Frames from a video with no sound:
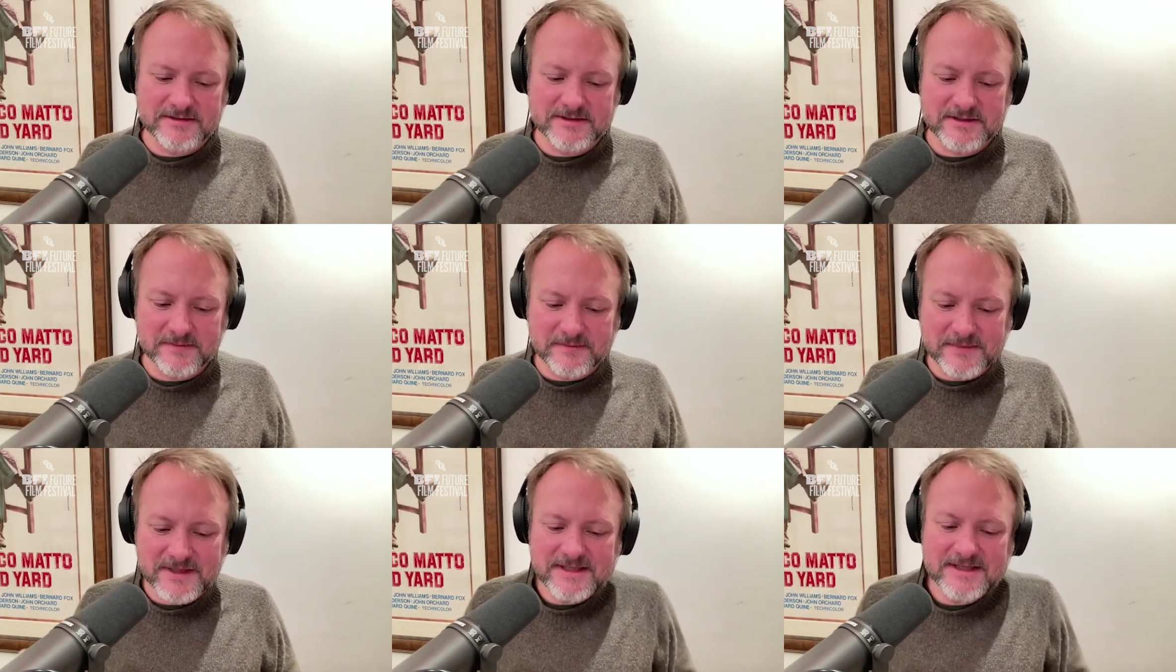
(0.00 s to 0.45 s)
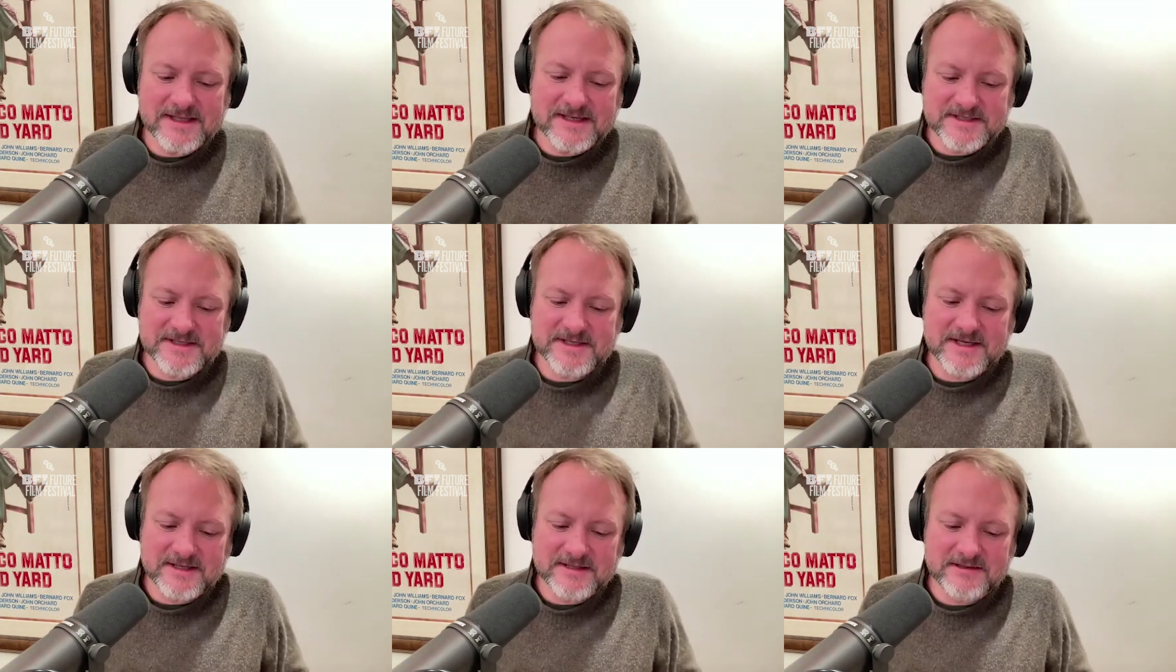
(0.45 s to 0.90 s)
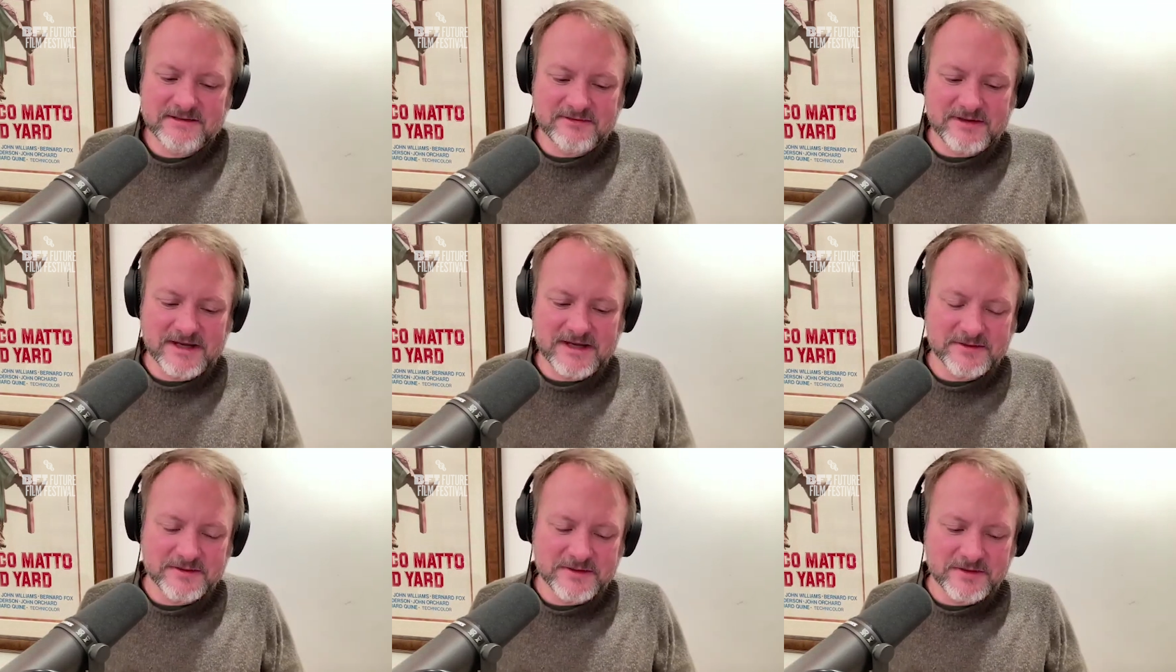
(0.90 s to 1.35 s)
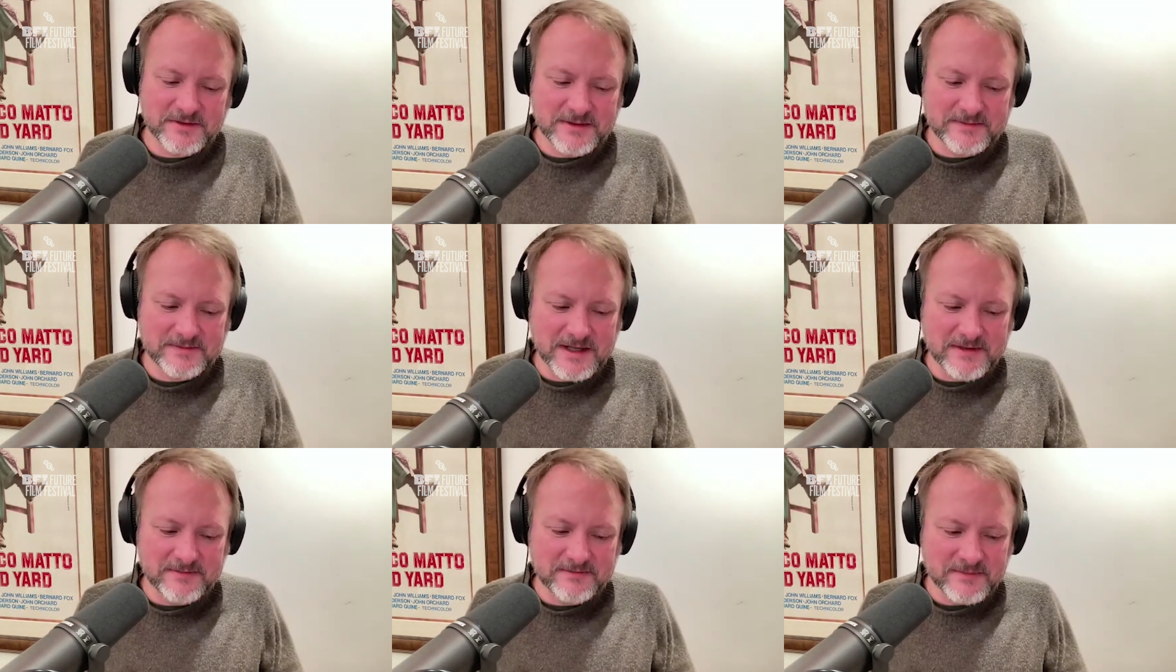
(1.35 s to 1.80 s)
to me, that's kind of, I don't know,
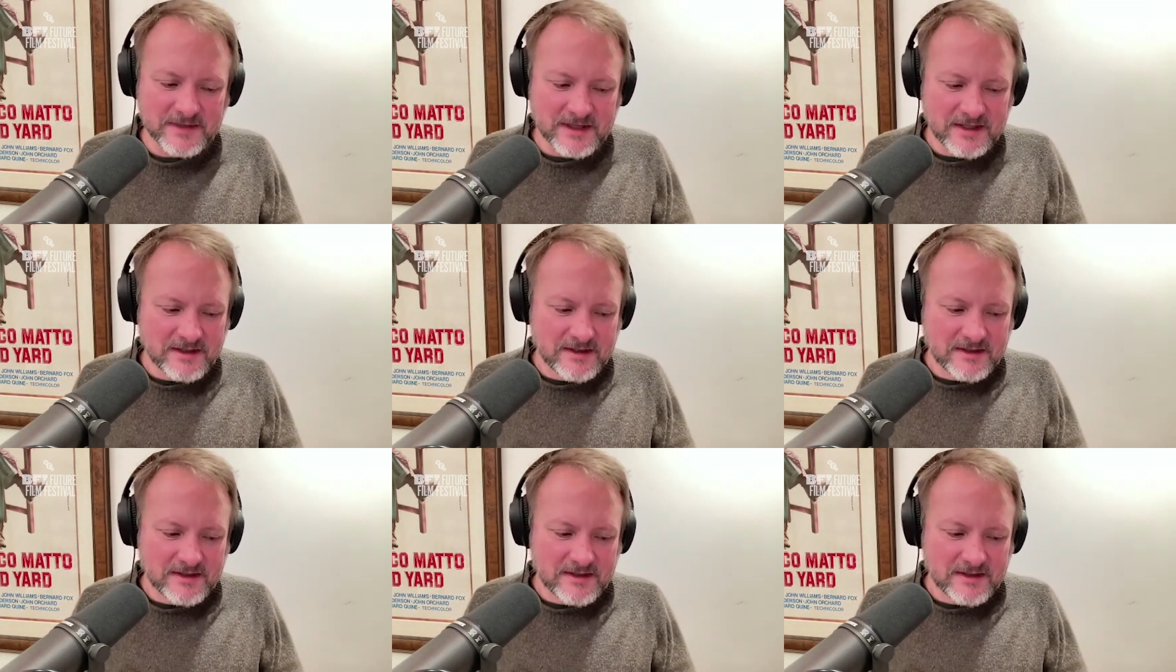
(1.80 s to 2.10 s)
I'm, I'm